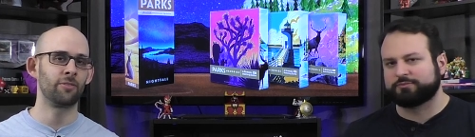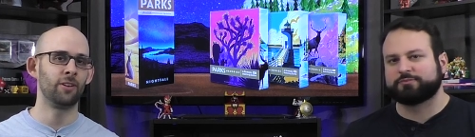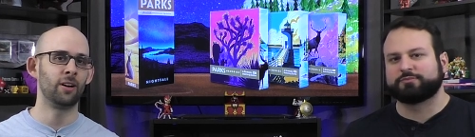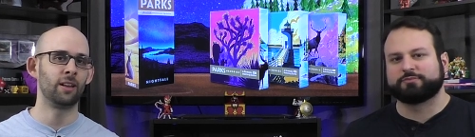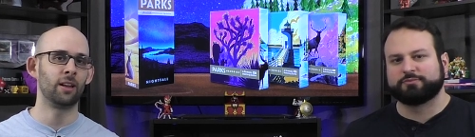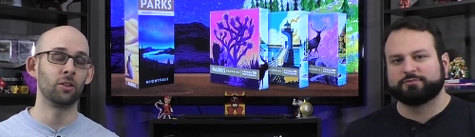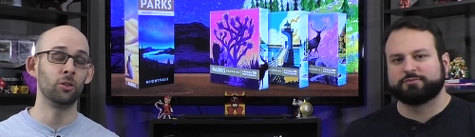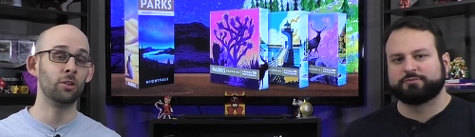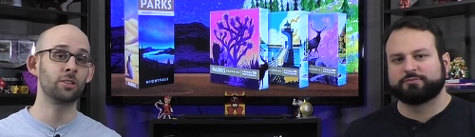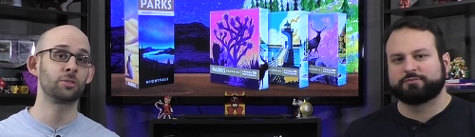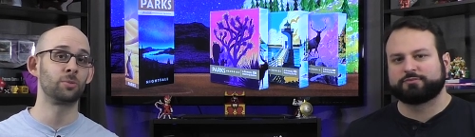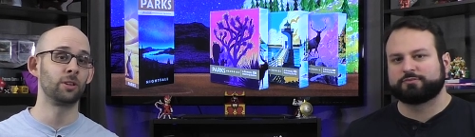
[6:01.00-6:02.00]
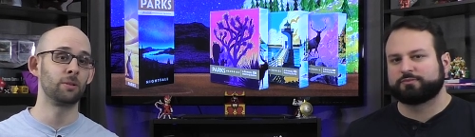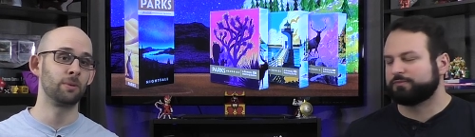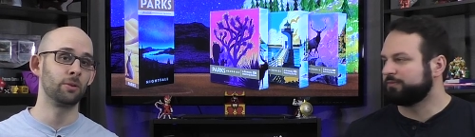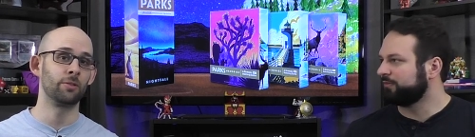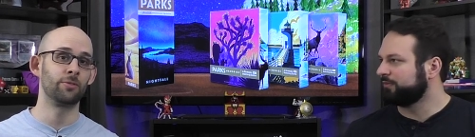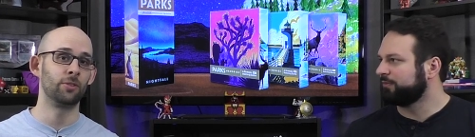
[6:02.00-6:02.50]
Speaker 1: fun, and it looks really
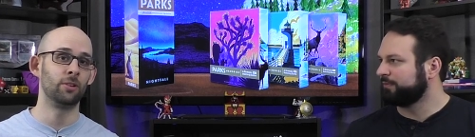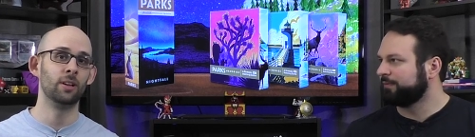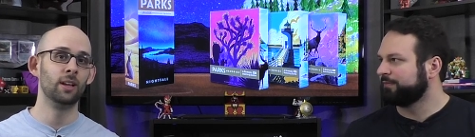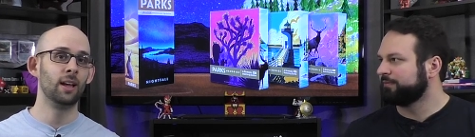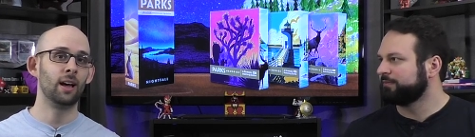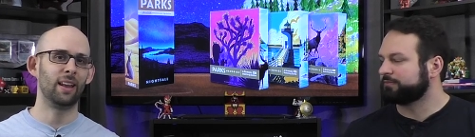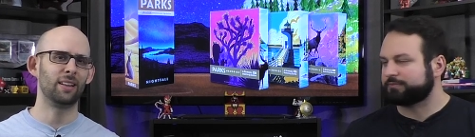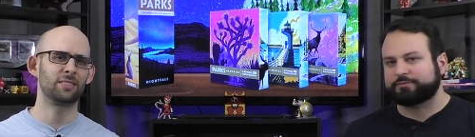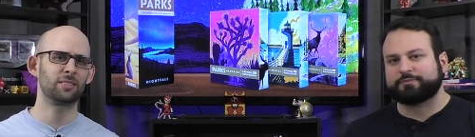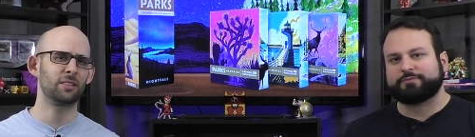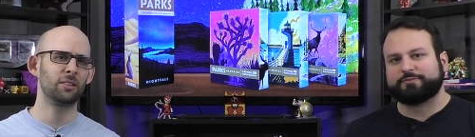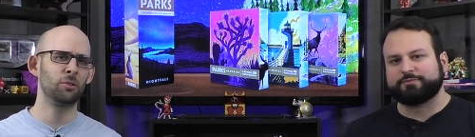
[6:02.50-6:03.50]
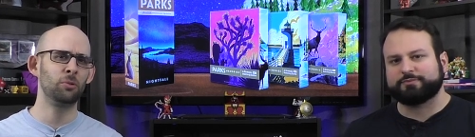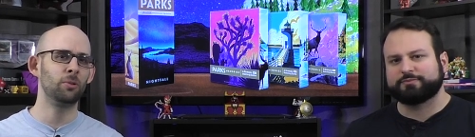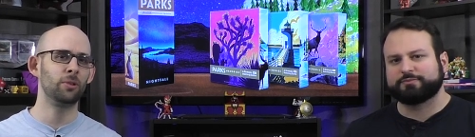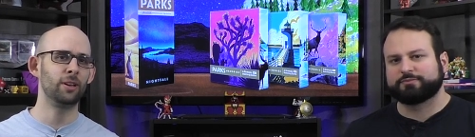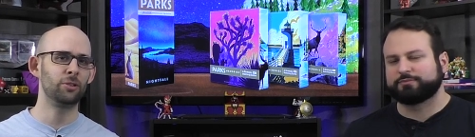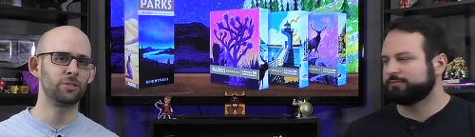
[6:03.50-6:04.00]
beautiful. And it's
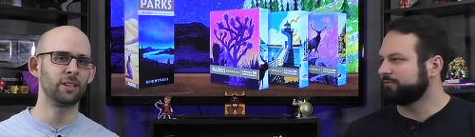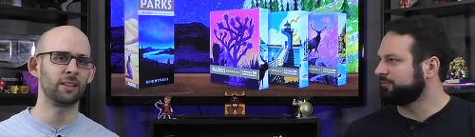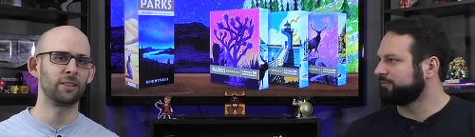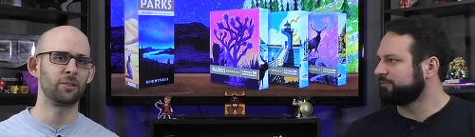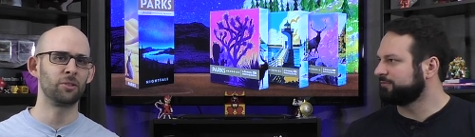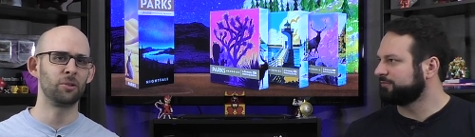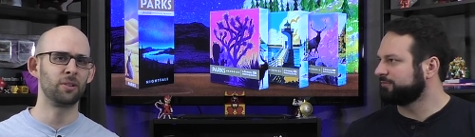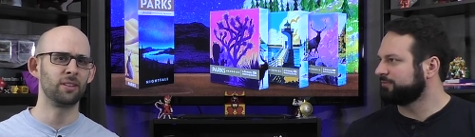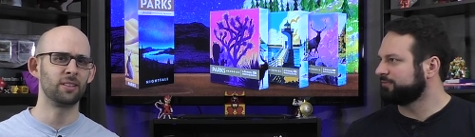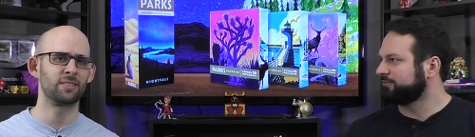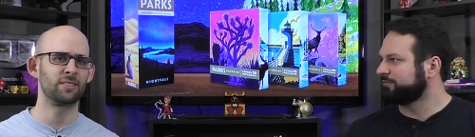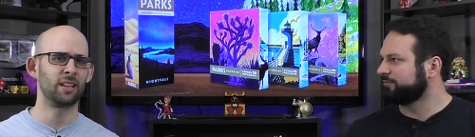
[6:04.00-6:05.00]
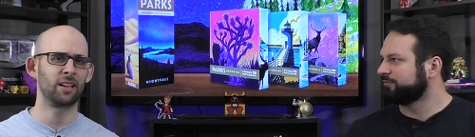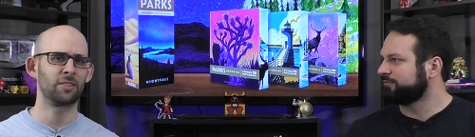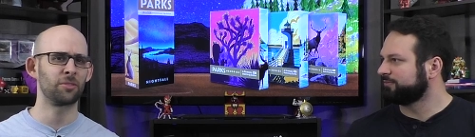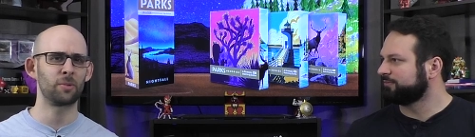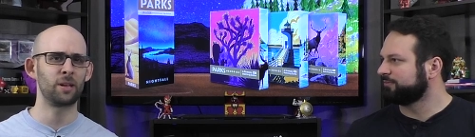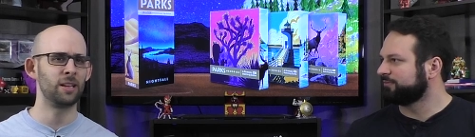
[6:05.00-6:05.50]
cool and interesting that they're doing this like
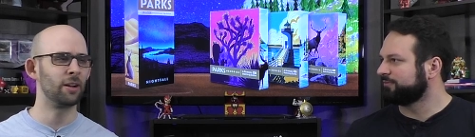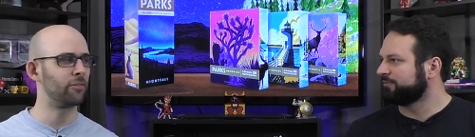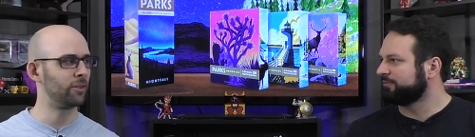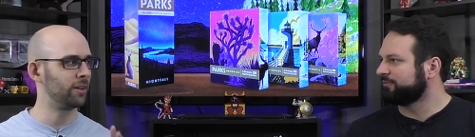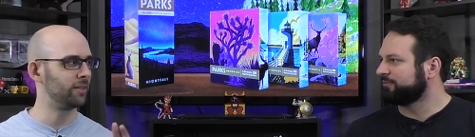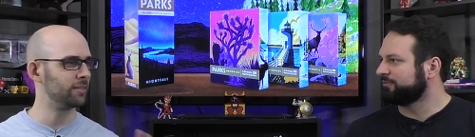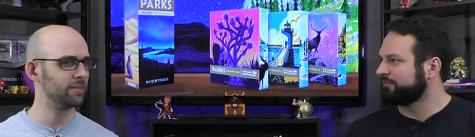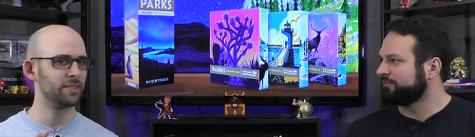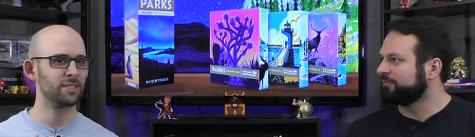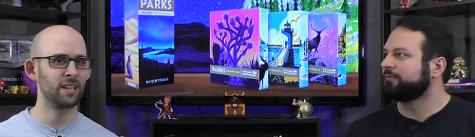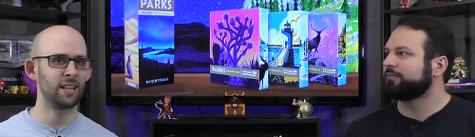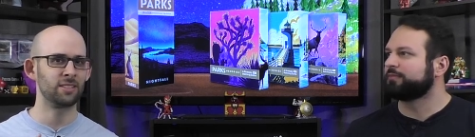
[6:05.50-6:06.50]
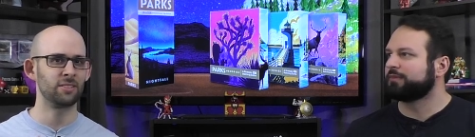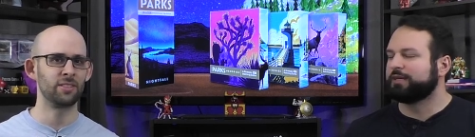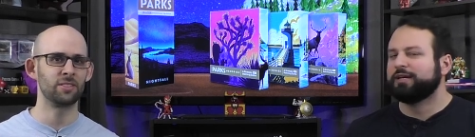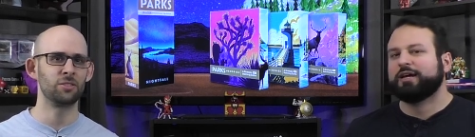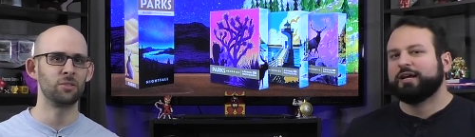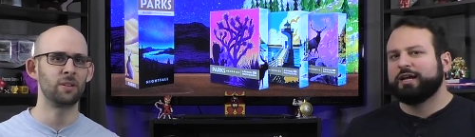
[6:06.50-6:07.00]
three different sets of
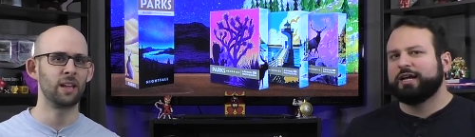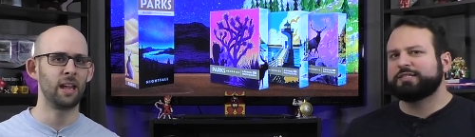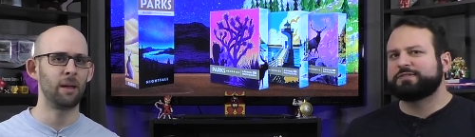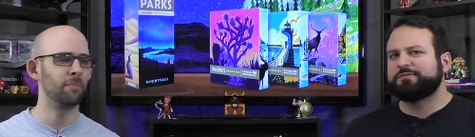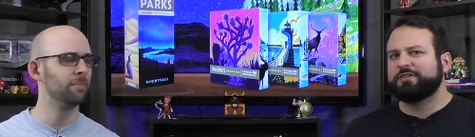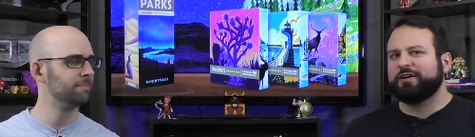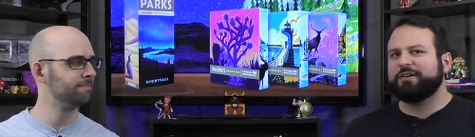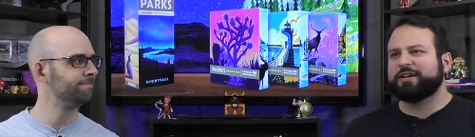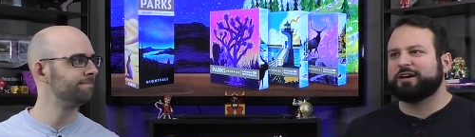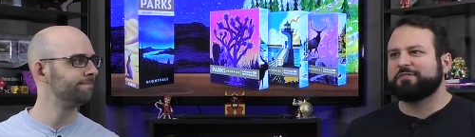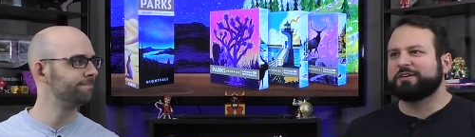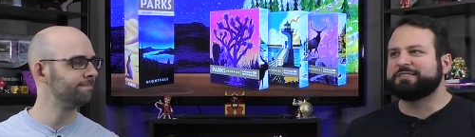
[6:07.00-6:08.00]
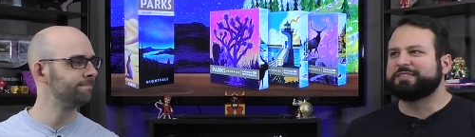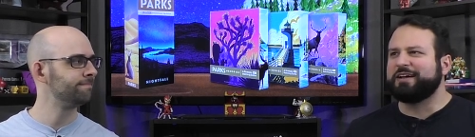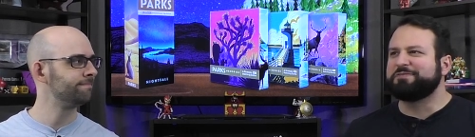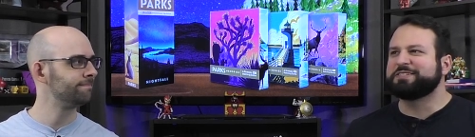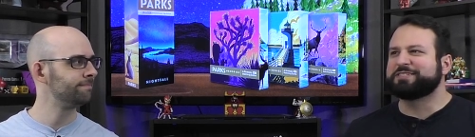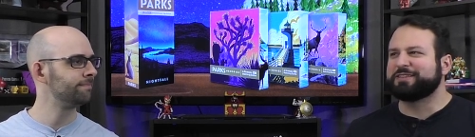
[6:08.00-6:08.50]
this new
Speaker 2: game. It's very clever and
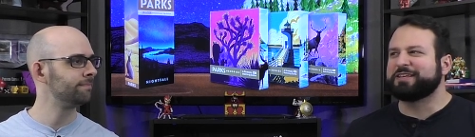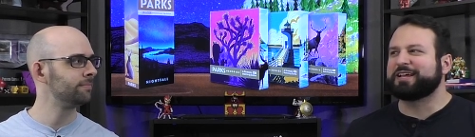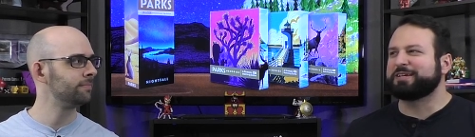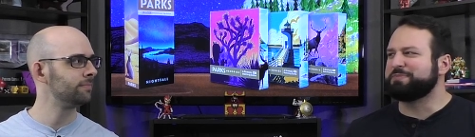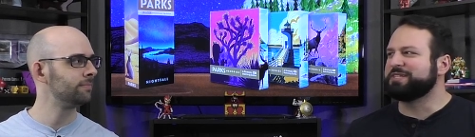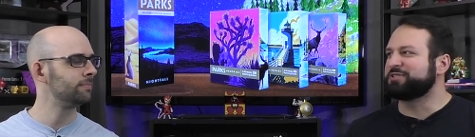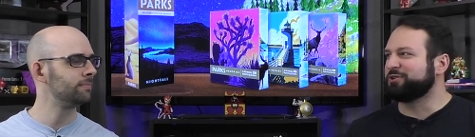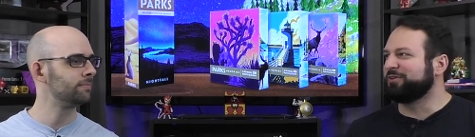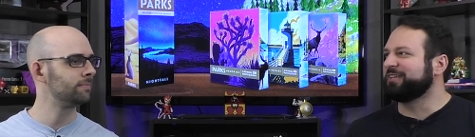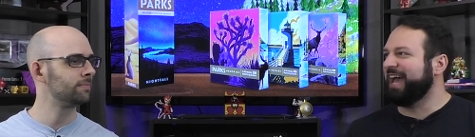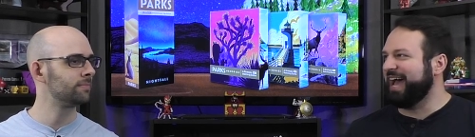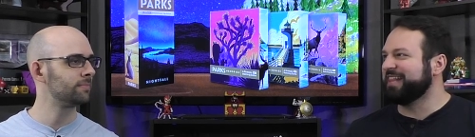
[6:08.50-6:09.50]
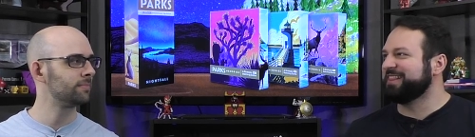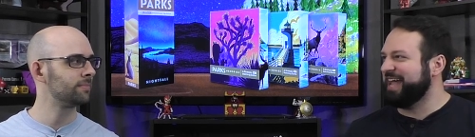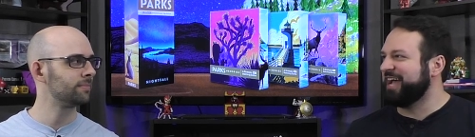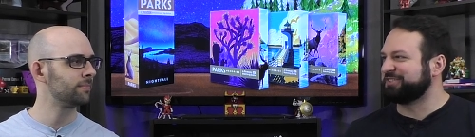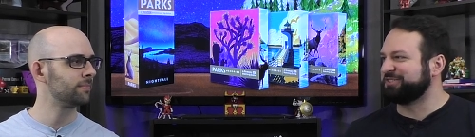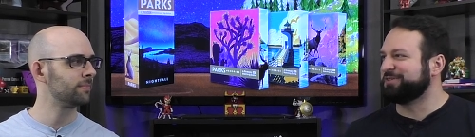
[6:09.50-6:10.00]
definitely something that could be sold at
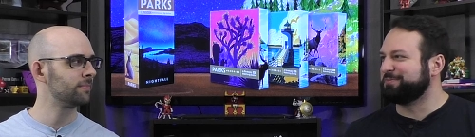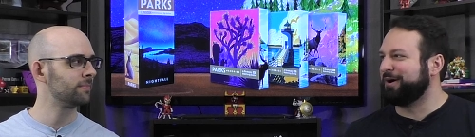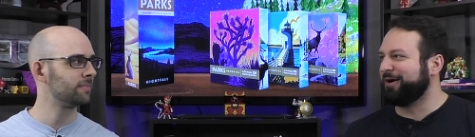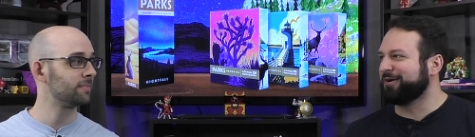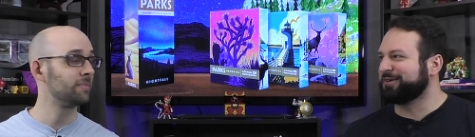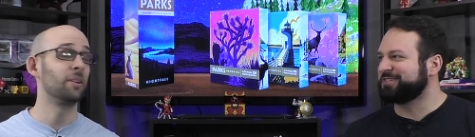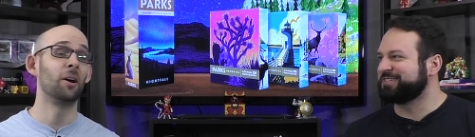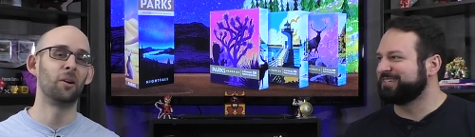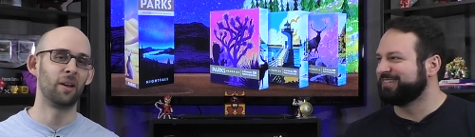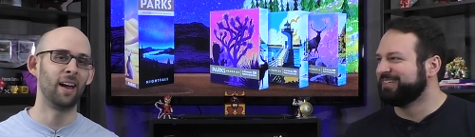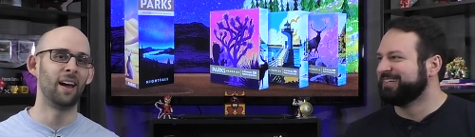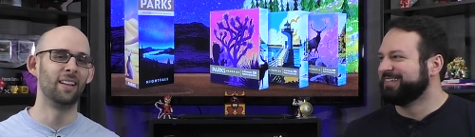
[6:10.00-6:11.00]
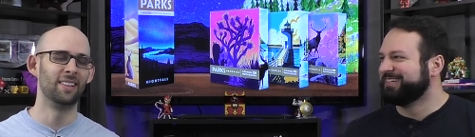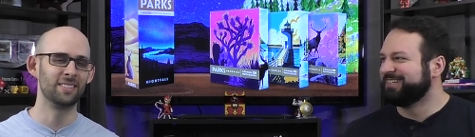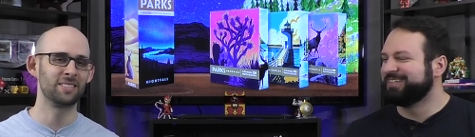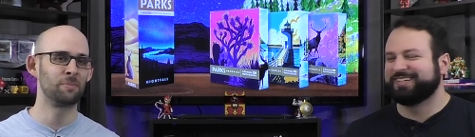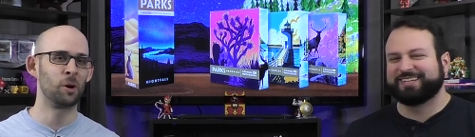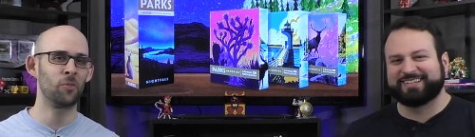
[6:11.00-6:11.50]
national parks.
Speaker 1: Oh yeah,
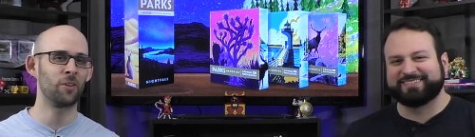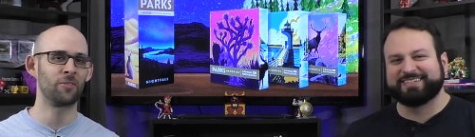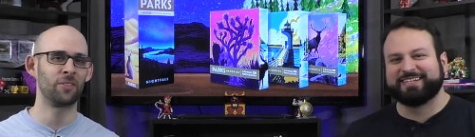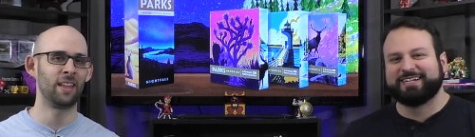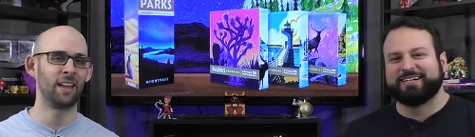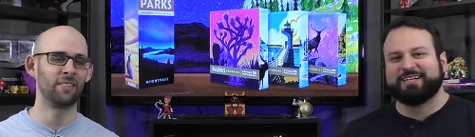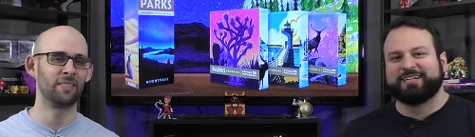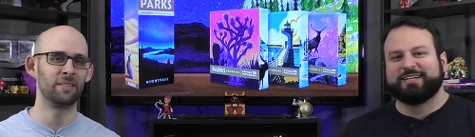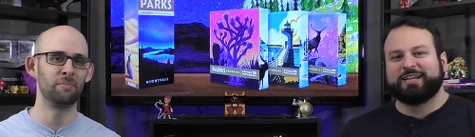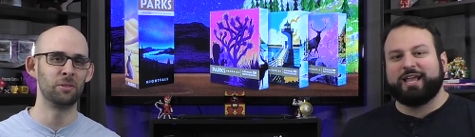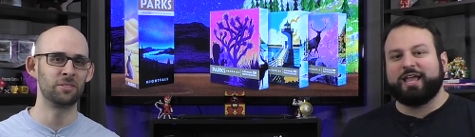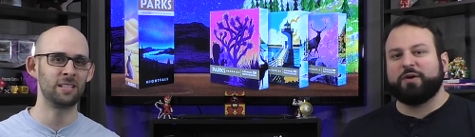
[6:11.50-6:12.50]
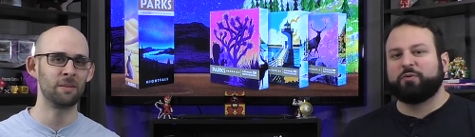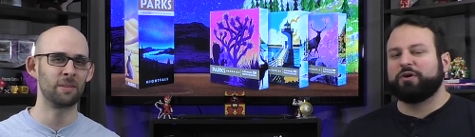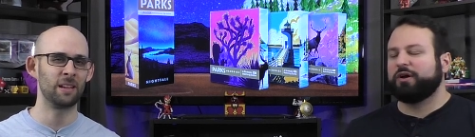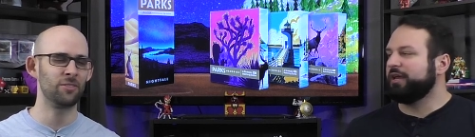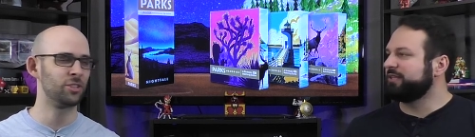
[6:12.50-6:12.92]
this is perfect for that. Museum well, gift